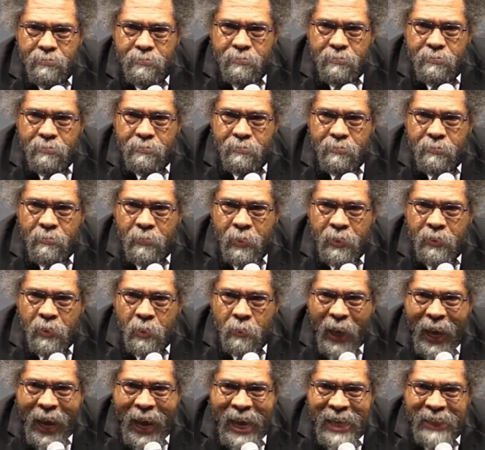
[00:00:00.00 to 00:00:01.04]
what the
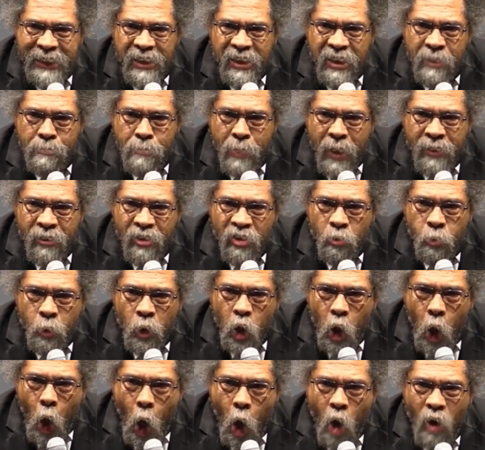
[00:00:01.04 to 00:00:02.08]
Isley brothers would
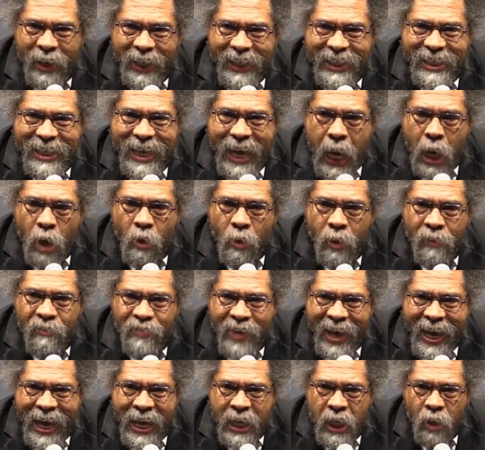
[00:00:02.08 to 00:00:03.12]
call a
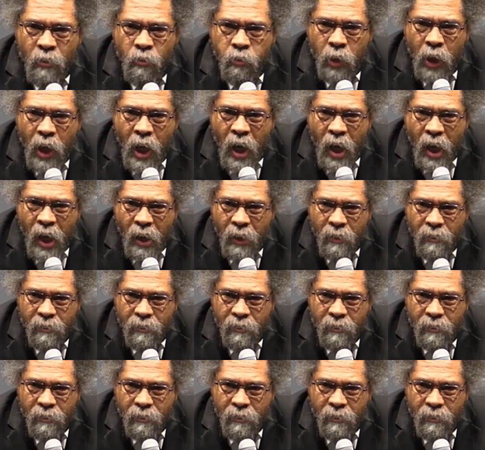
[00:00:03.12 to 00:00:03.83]
caravan of love